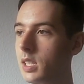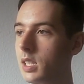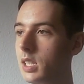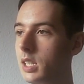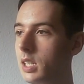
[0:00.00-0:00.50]

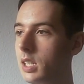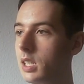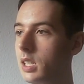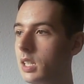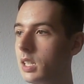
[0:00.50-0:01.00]

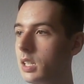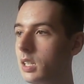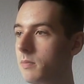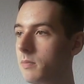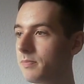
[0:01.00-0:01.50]

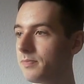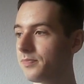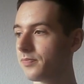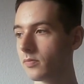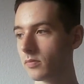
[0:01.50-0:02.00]

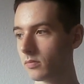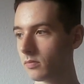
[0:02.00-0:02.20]
No one is speaking in this clip.